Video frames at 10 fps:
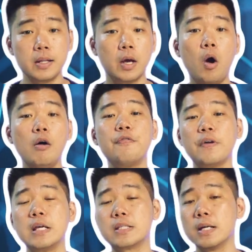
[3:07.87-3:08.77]
They all
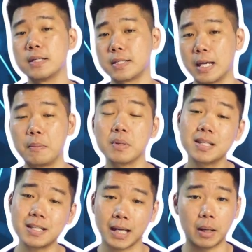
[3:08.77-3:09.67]
face the same
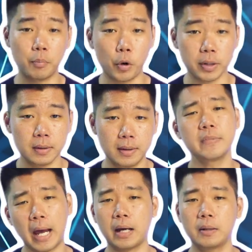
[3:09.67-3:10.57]
sticking point,
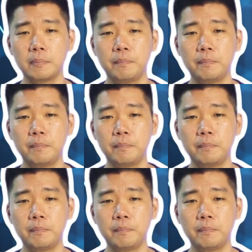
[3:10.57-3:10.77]
tech.